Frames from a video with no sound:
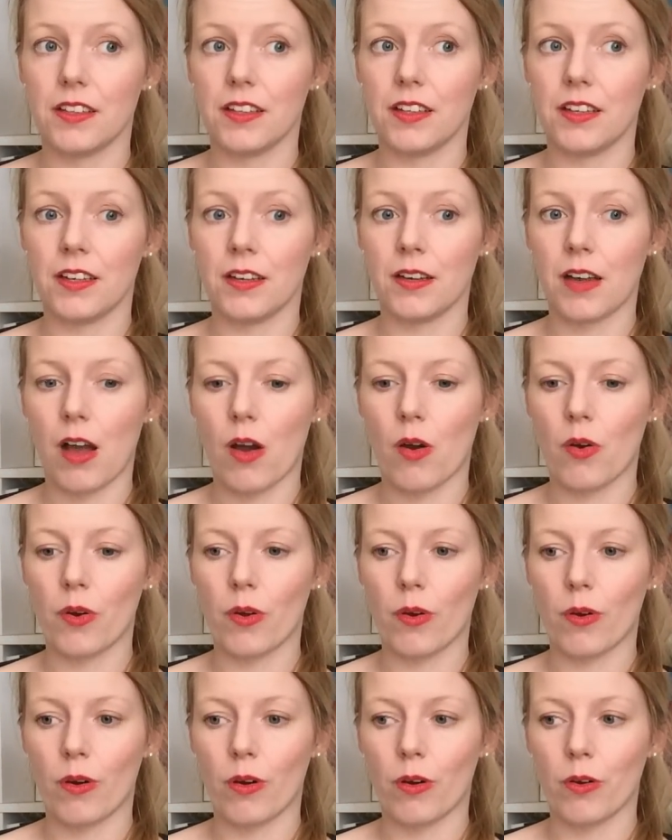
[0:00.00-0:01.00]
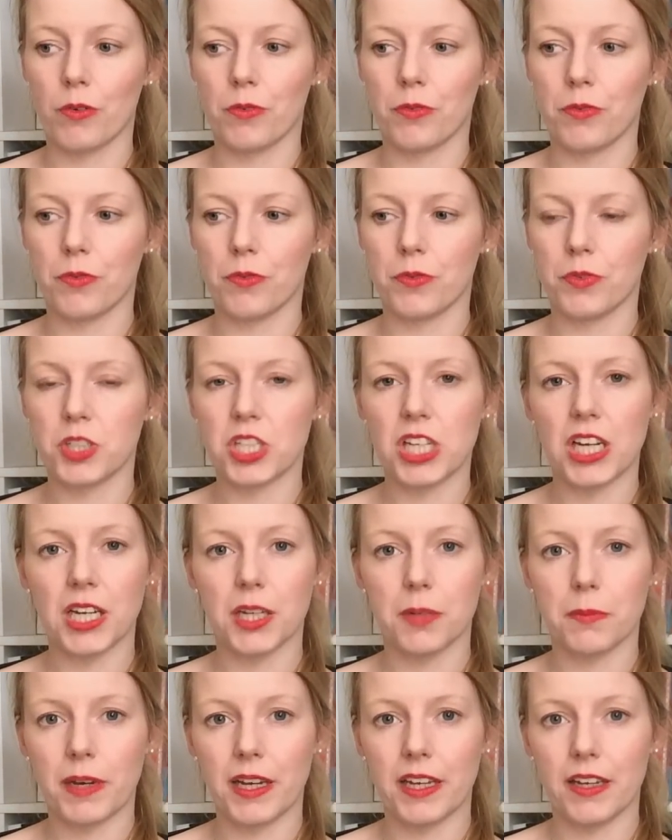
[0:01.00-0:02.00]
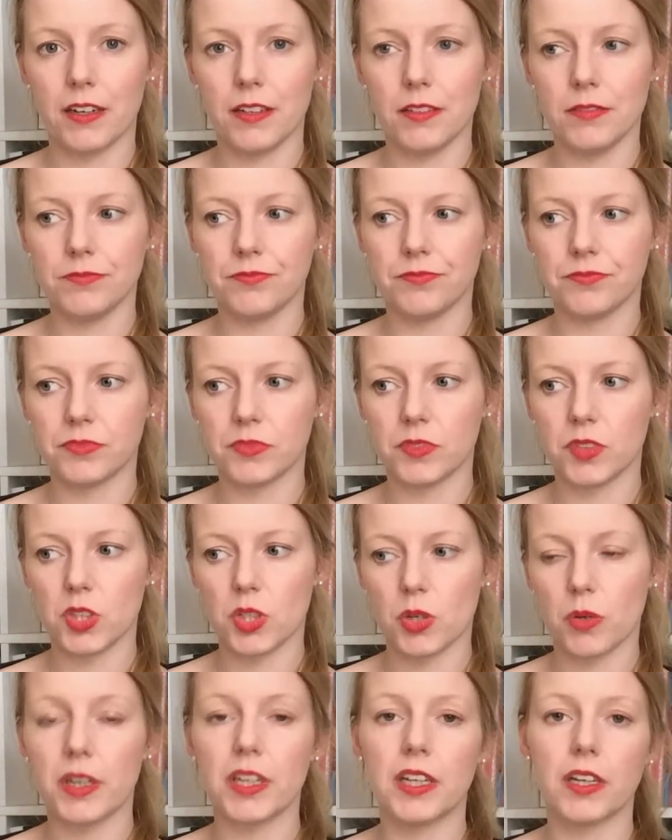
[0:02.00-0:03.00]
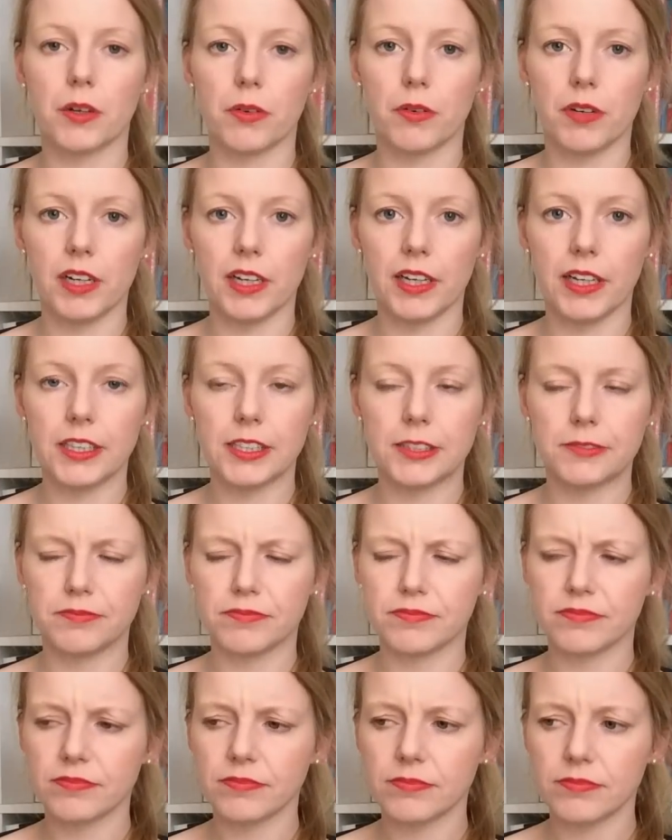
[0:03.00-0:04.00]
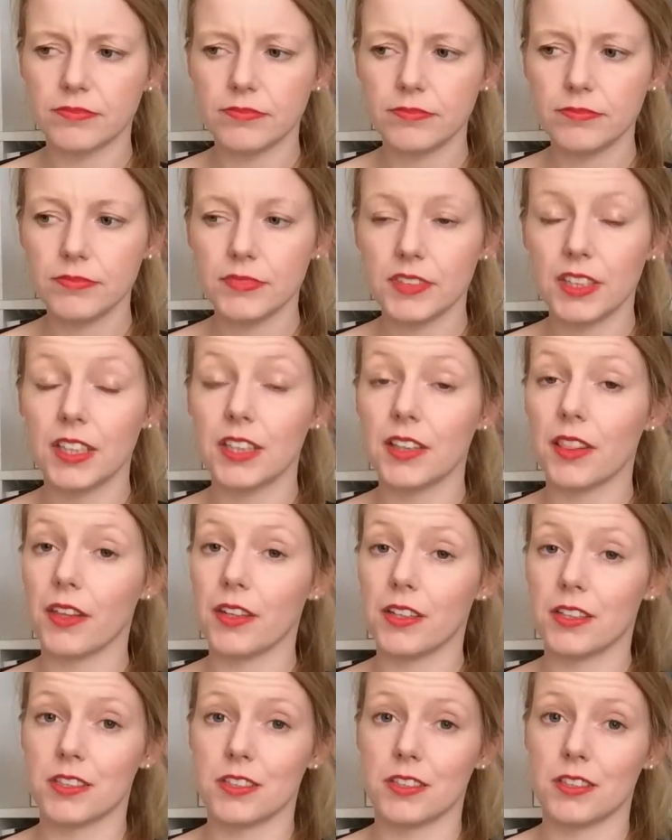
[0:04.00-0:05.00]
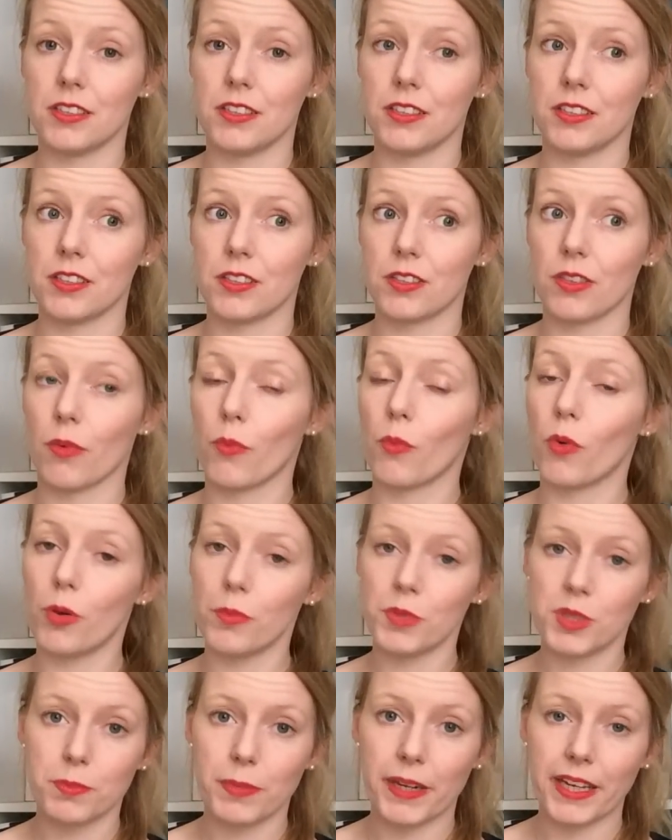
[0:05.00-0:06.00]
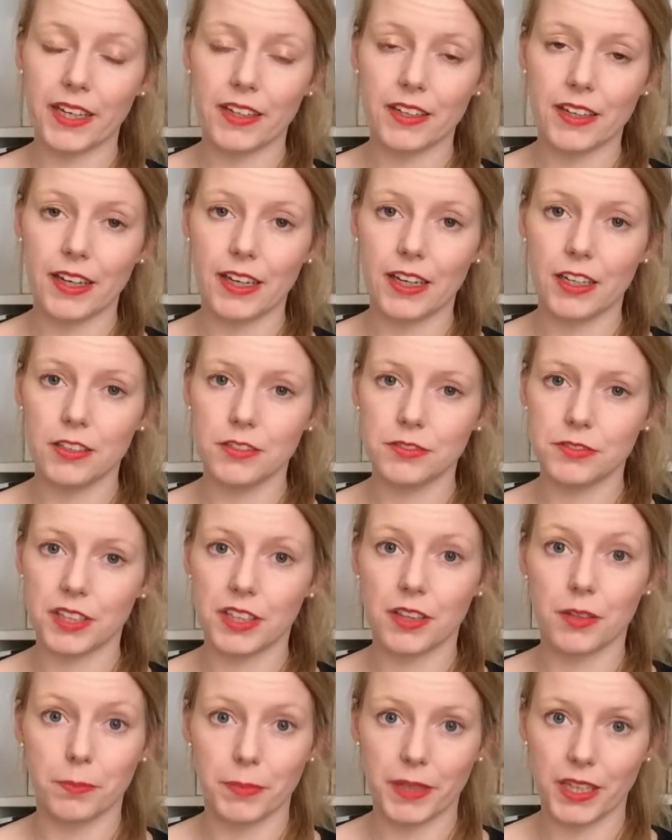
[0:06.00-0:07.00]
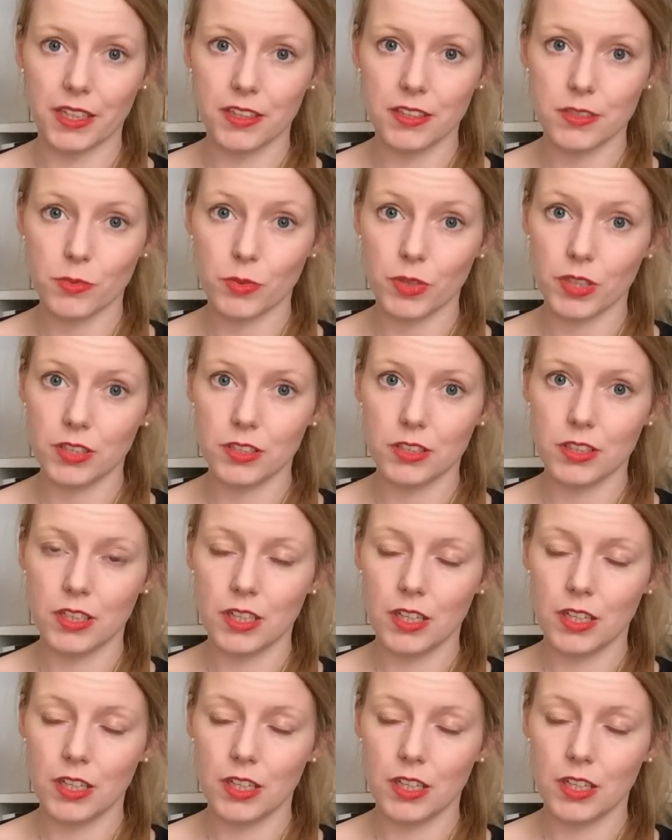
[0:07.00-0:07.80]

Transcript: out of Schachenmeier, so in acrylic. This is the warmest blanket I have and the biggest one.